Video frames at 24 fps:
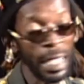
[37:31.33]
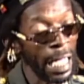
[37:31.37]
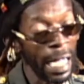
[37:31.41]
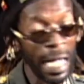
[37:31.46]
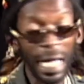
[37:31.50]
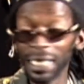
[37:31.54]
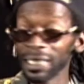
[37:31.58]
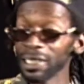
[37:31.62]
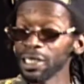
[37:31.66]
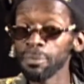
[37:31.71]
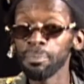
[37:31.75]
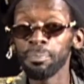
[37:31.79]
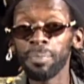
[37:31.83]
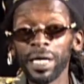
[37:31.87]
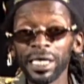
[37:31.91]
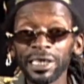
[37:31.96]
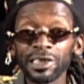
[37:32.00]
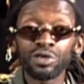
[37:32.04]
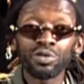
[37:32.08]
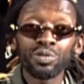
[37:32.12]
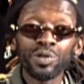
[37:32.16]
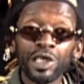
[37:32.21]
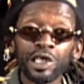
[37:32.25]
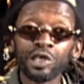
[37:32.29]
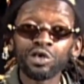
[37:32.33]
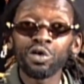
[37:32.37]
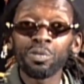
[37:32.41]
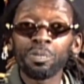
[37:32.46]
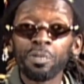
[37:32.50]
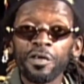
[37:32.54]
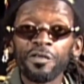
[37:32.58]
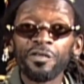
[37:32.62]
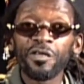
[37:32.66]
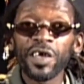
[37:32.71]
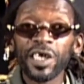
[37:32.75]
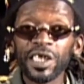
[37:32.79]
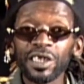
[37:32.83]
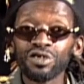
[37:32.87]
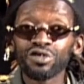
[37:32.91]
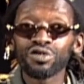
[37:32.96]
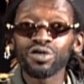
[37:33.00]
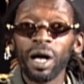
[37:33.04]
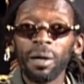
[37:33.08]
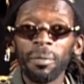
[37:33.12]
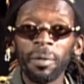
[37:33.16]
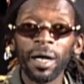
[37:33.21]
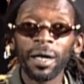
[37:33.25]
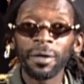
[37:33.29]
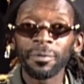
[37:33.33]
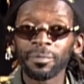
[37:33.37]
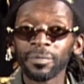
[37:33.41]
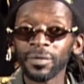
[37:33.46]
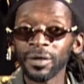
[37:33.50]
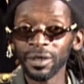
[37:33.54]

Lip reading: And the best way to prevent drama,